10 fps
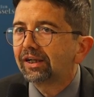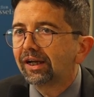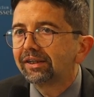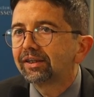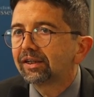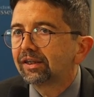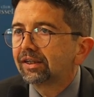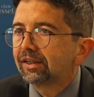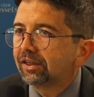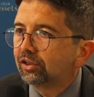and
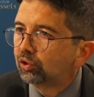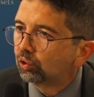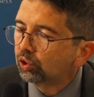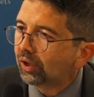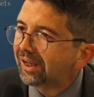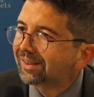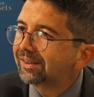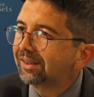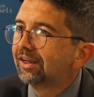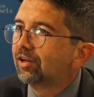uh, you know, U S,